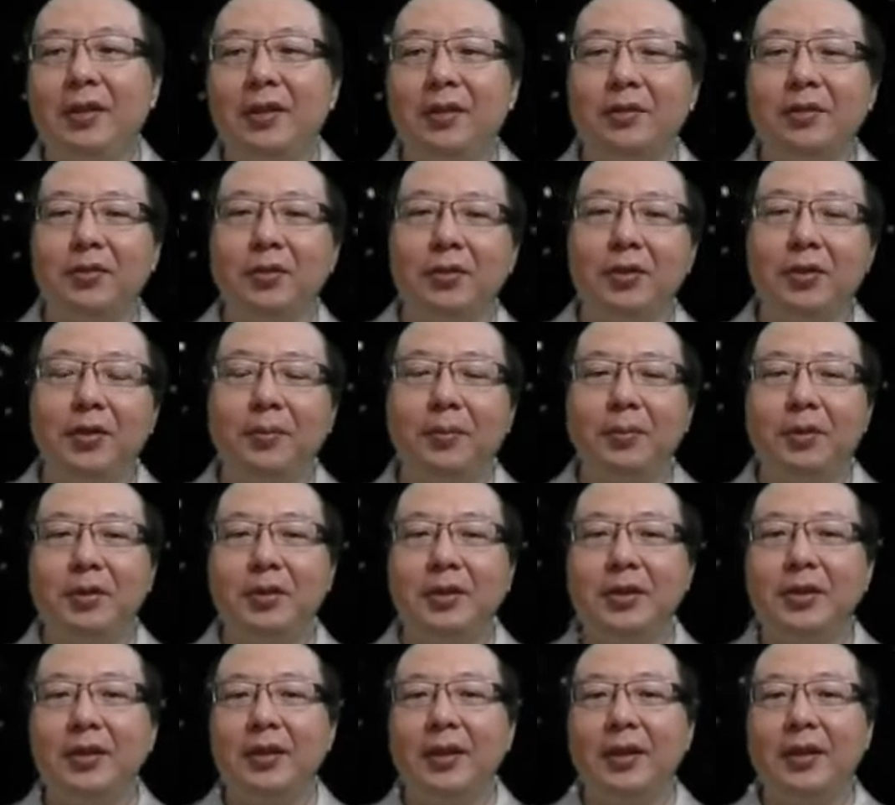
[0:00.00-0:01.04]
sorting
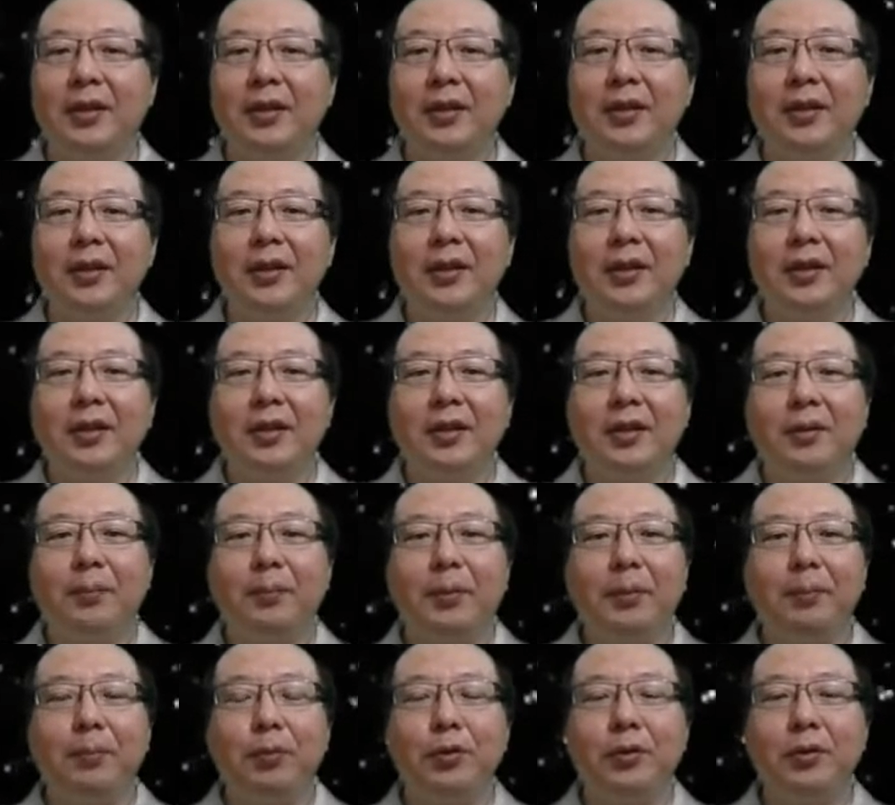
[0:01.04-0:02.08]
machine, and they
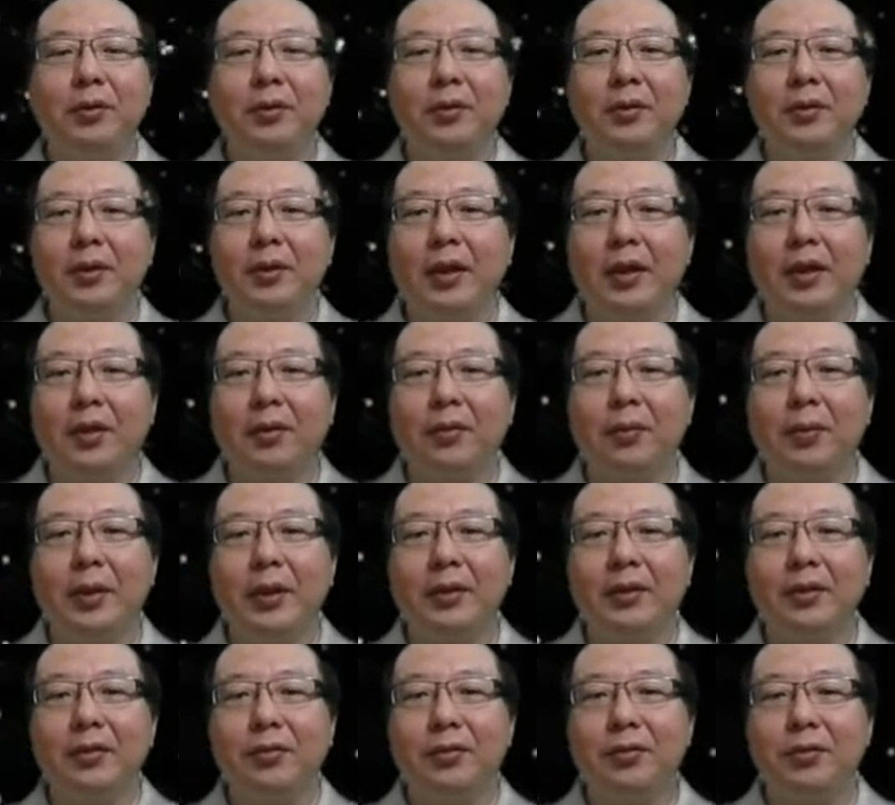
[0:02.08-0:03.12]
may put
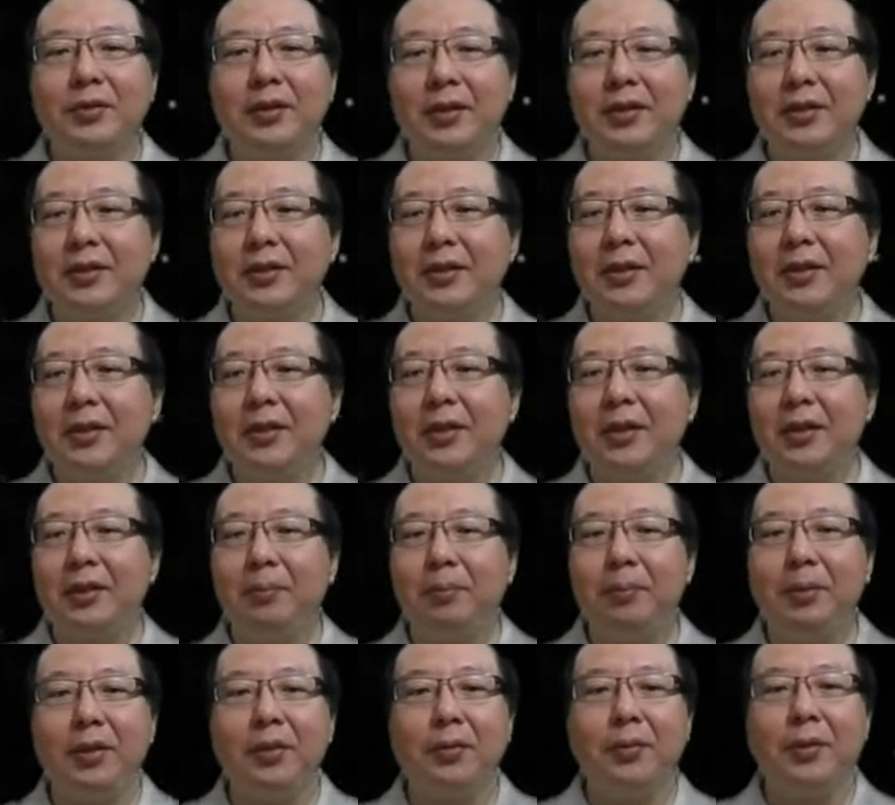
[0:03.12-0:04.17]
1 through 16 in
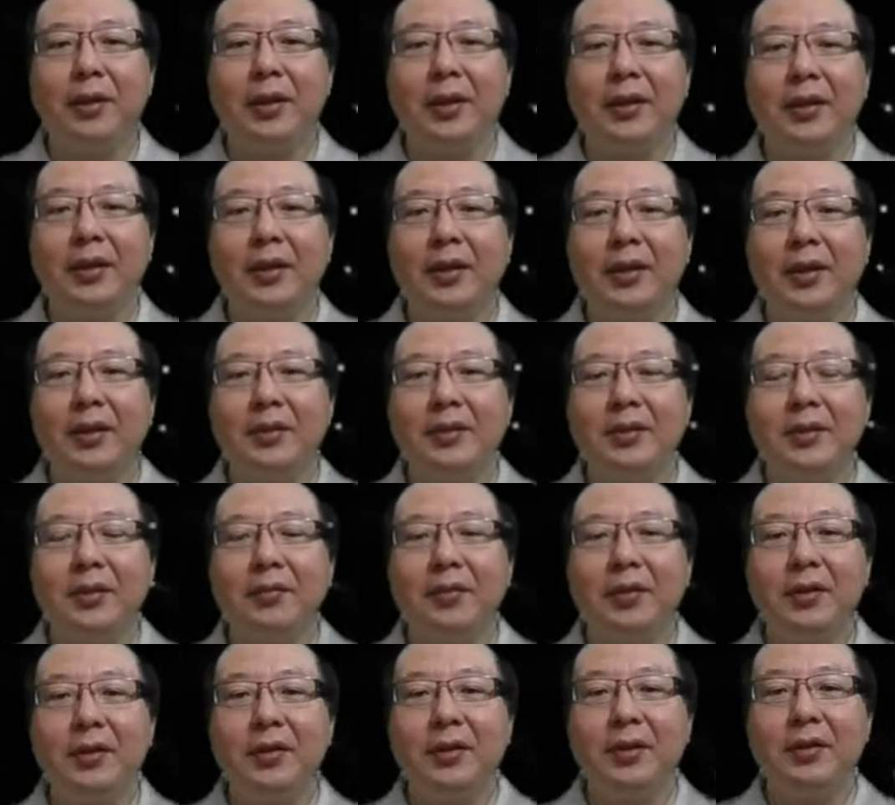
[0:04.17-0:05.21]
bin 1, and then
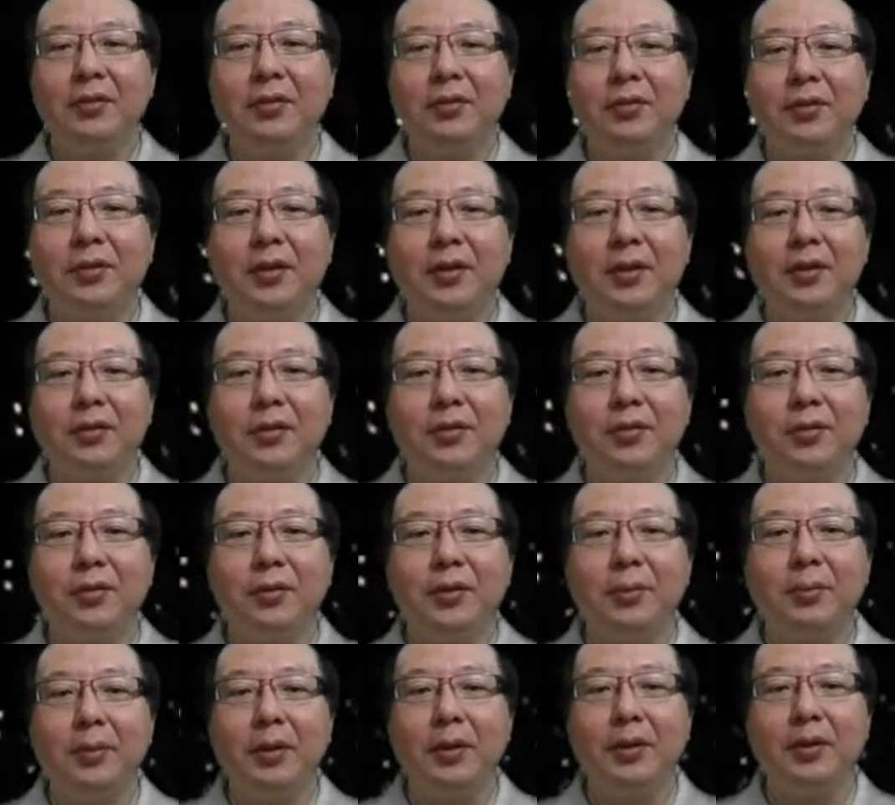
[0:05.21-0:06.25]
17 through 32
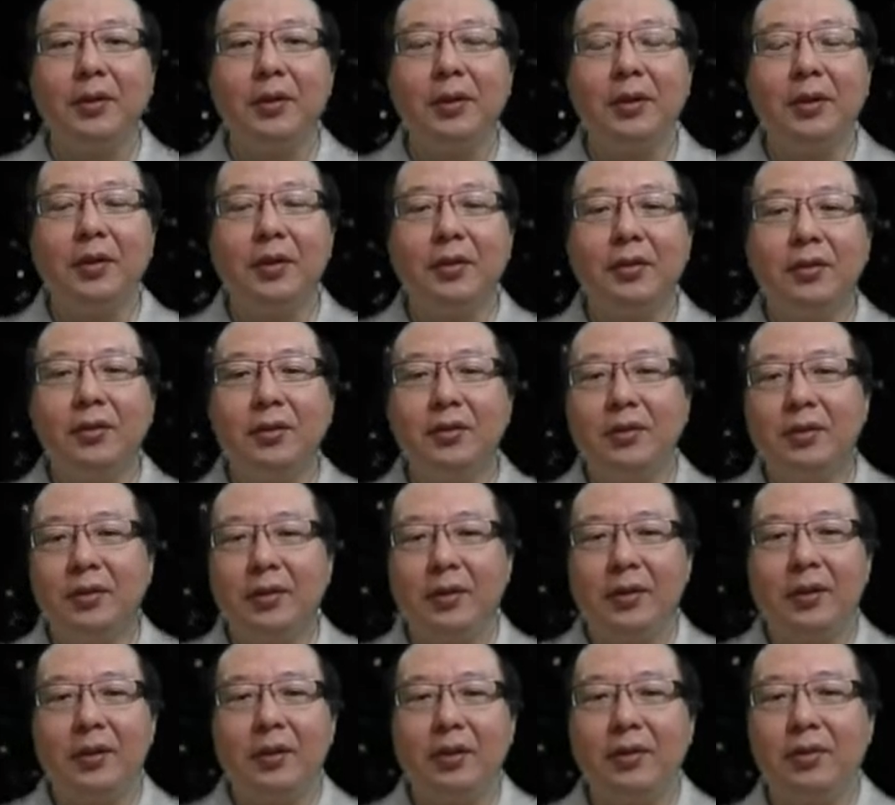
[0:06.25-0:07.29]
in bin
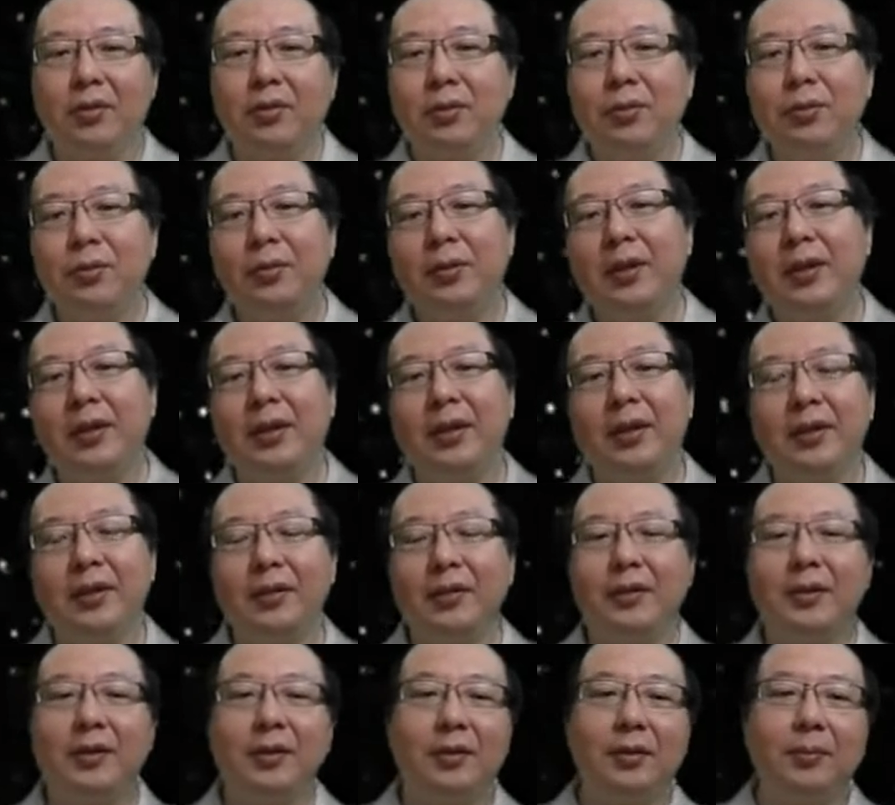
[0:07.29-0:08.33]
2, and then
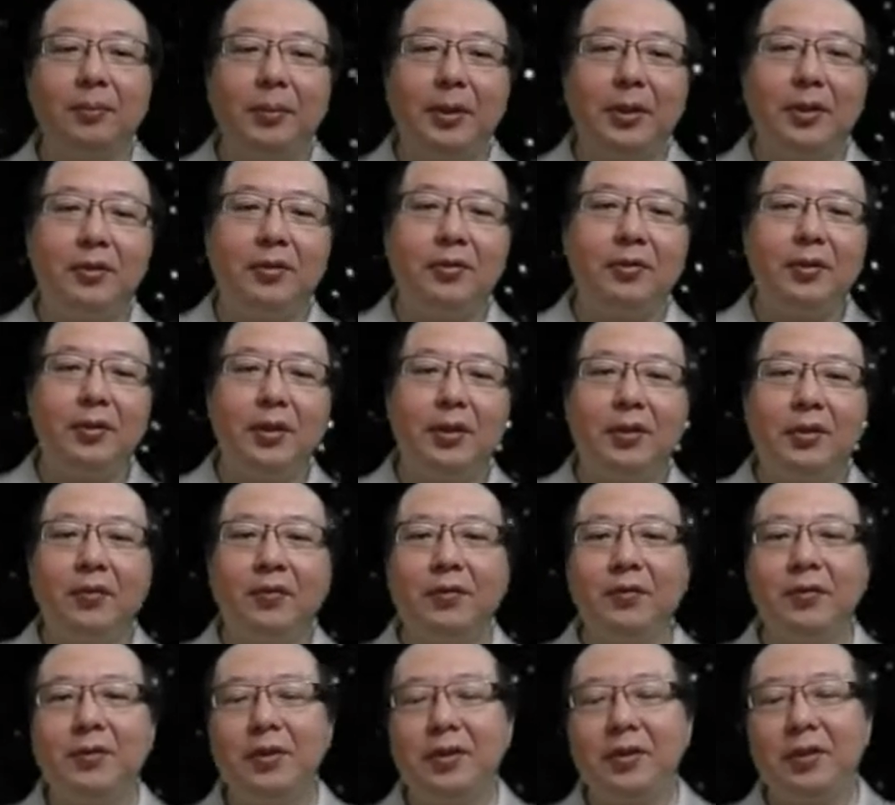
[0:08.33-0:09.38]
the bin 3, you have
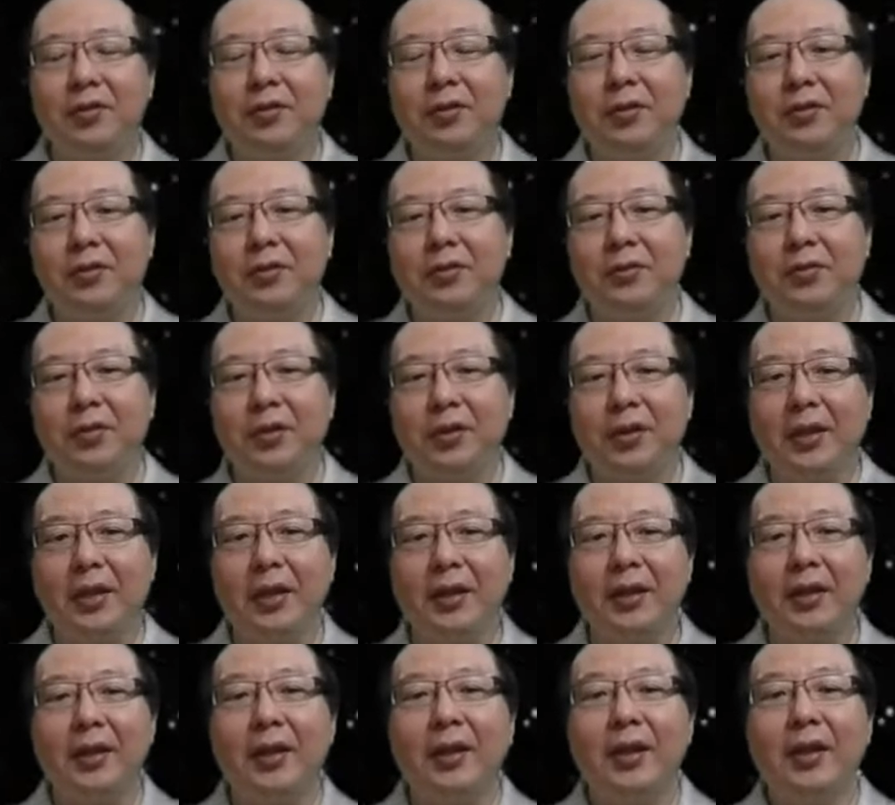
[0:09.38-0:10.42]
33 to
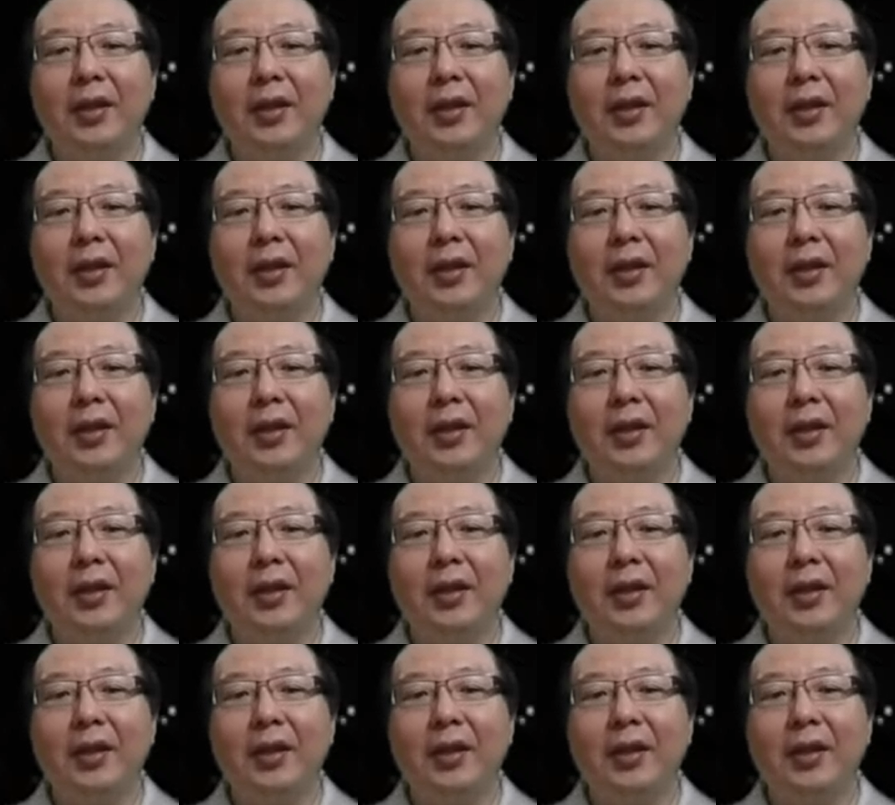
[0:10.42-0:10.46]
48.